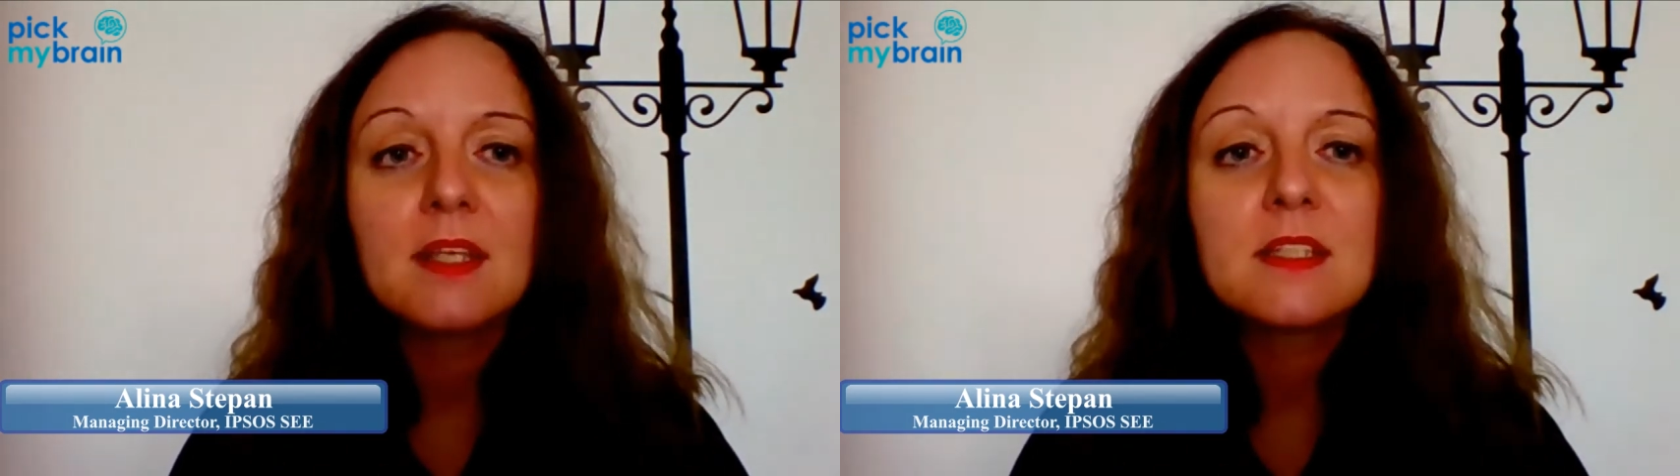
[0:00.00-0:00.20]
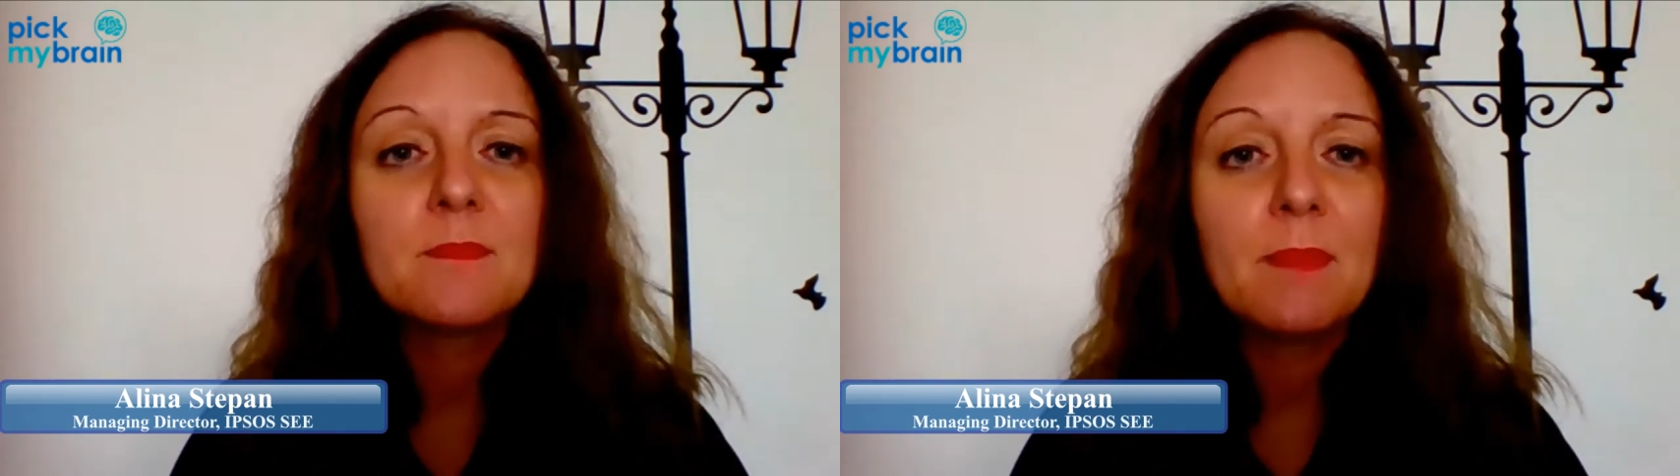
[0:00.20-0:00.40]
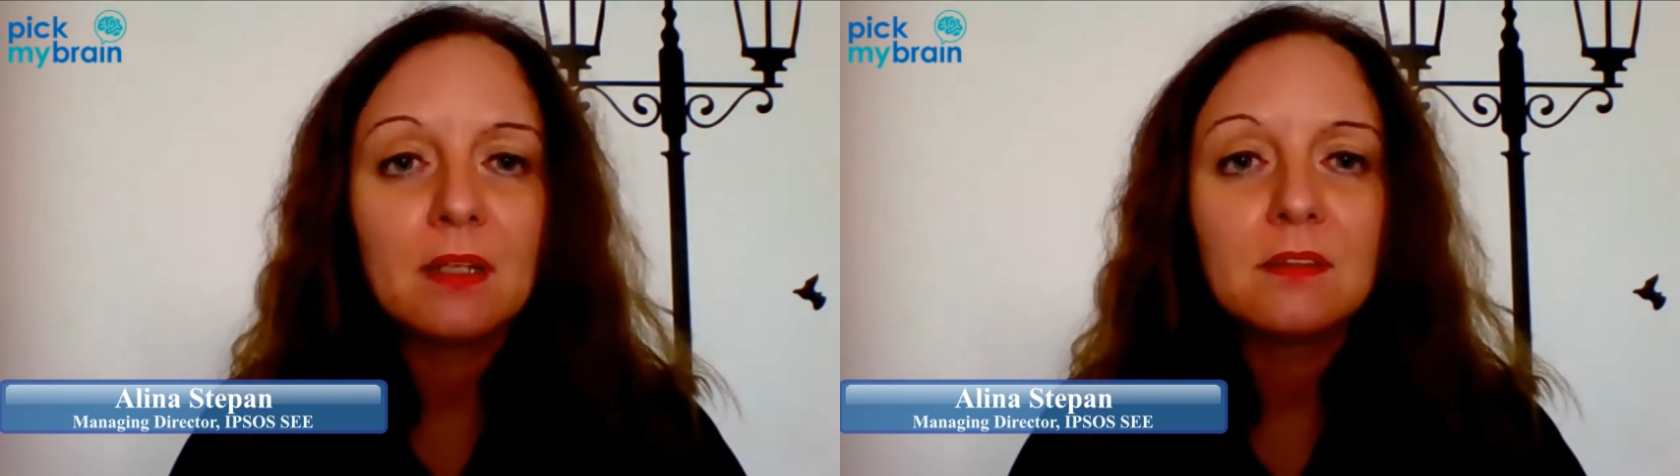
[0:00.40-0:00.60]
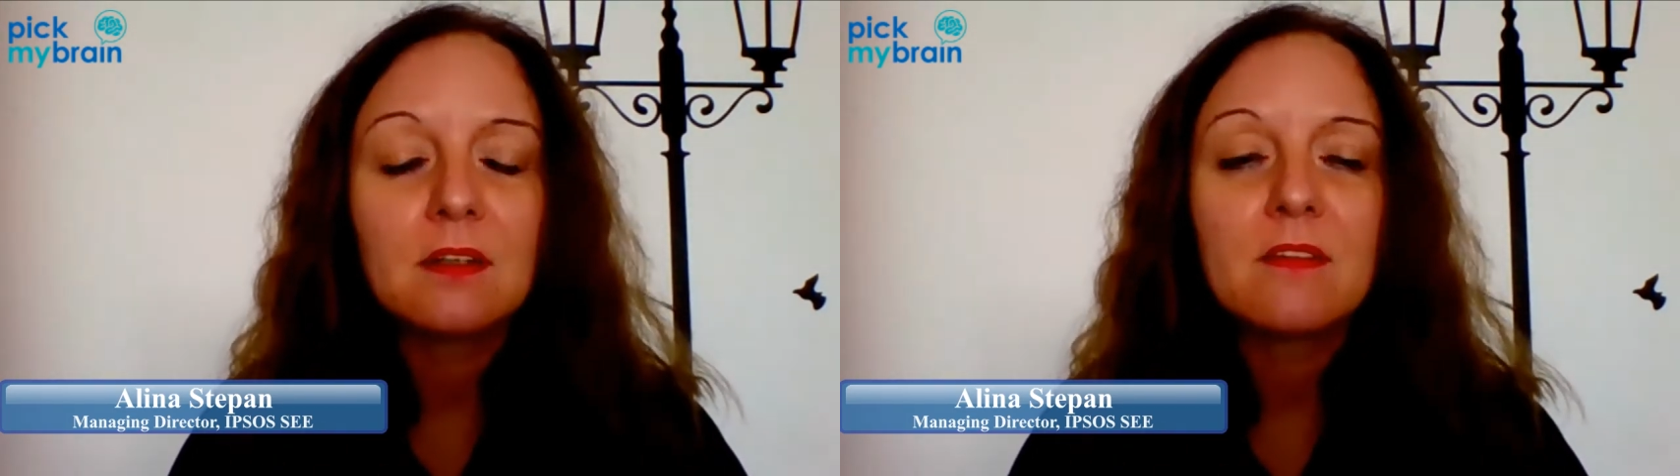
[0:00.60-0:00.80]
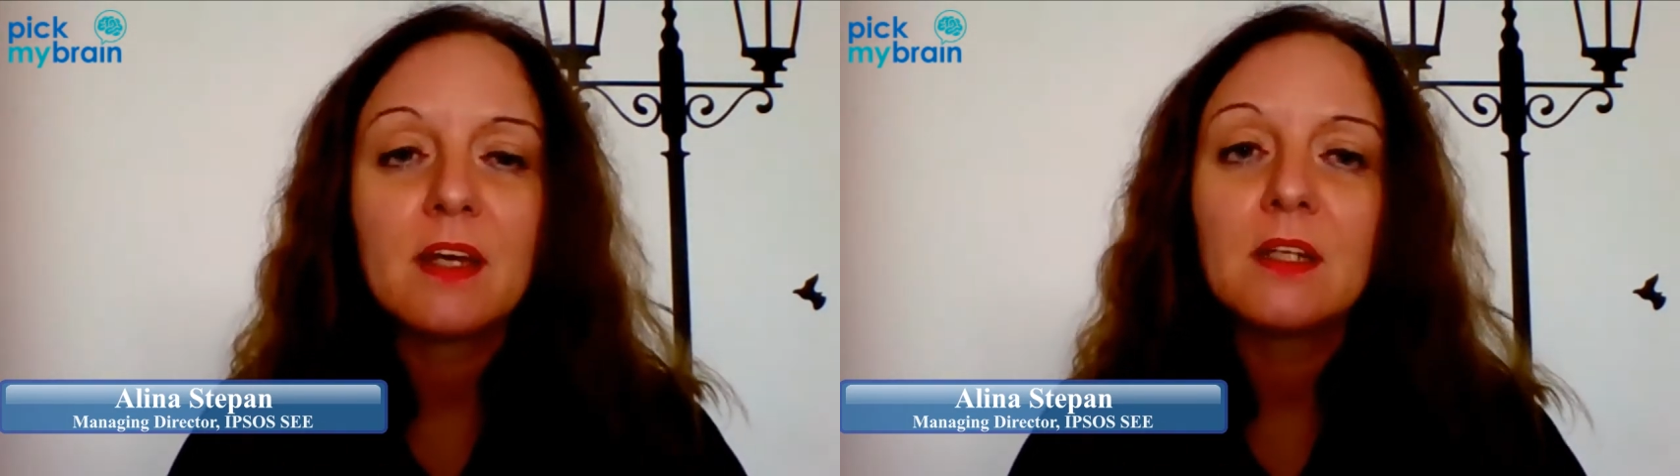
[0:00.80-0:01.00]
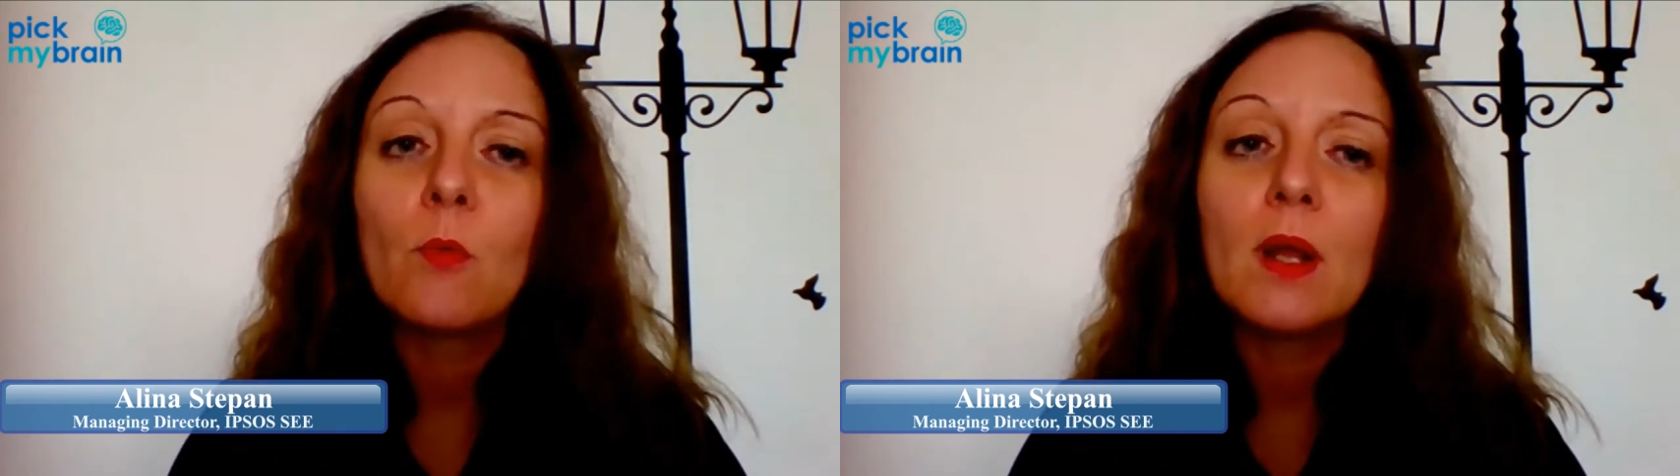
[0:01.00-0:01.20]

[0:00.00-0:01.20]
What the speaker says: is better than a